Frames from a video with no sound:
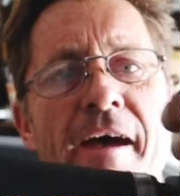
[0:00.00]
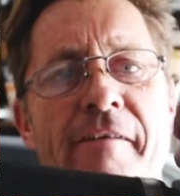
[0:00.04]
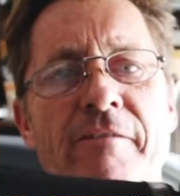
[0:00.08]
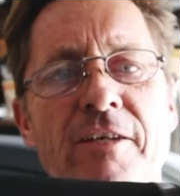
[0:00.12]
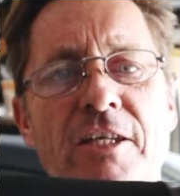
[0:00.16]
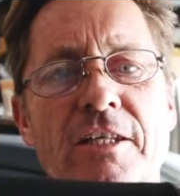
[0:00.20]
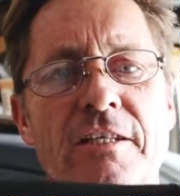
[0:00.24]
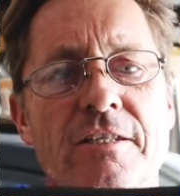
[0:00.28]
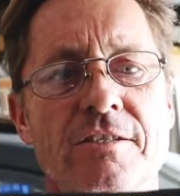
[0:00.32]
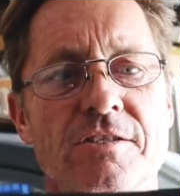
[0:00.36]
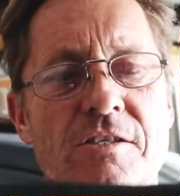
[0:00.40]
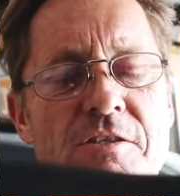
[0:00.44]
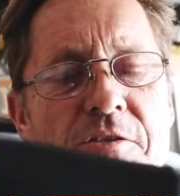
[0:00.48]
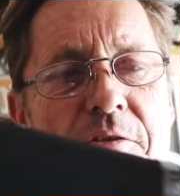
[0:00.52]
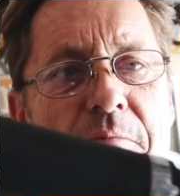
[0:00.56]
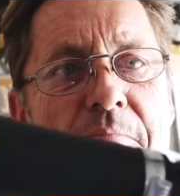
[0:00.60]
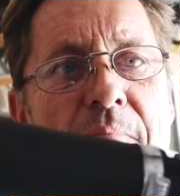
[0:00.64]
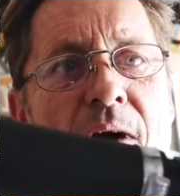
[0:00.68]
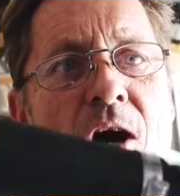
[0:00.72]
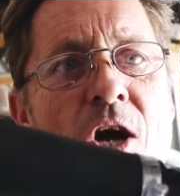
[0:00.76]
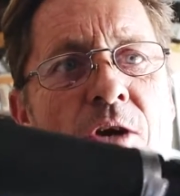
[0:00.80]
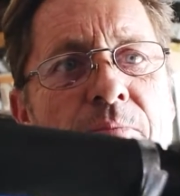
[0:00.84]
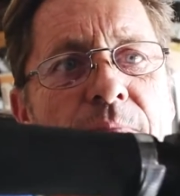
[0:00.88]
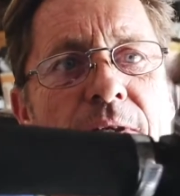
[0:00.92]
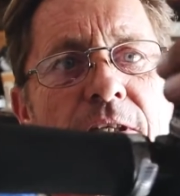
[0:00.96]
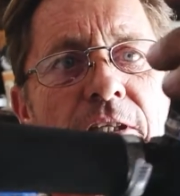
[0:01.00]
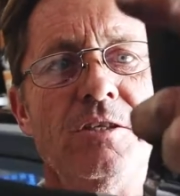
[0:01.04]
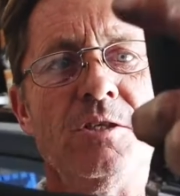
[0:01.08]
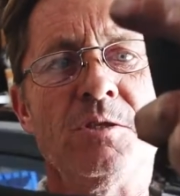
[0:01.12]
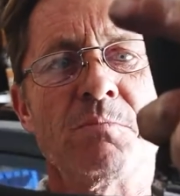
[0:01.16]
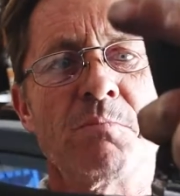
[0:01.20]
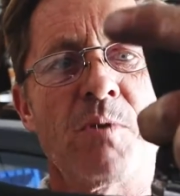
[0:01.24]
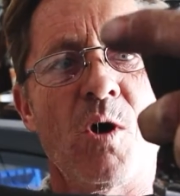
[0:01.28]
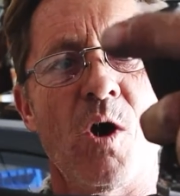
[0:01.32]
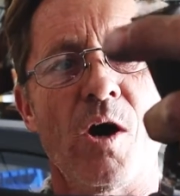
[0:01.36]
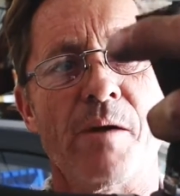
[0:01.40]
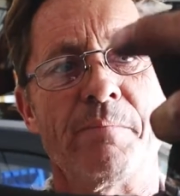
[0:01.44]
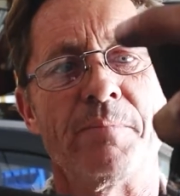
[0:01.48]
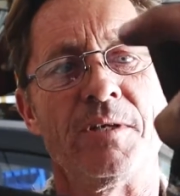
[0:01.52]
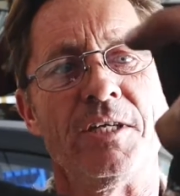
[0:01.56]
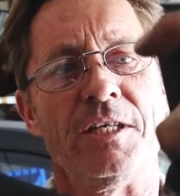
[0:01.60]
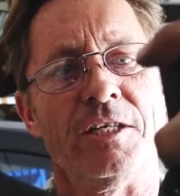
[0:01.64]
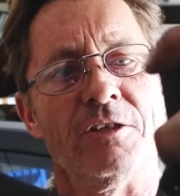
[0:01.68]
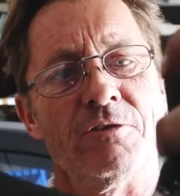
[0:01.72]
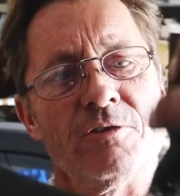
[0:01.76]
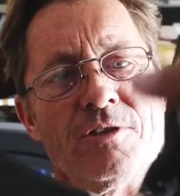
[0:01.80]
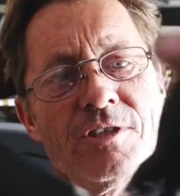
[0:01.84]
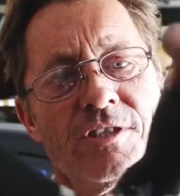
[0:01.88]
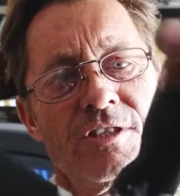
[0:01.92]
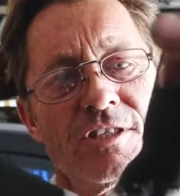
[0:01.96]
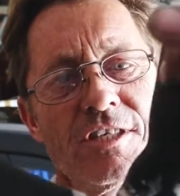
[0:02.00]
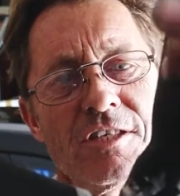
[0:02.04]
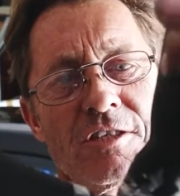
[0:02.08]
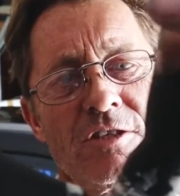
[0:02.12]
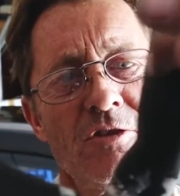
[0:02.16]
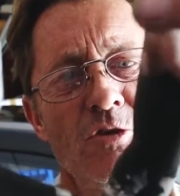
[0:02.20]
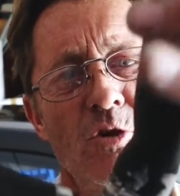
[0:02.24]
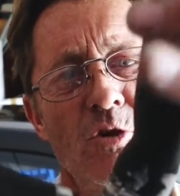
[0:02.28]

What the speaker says: I'm having is at the moment, this pipe here is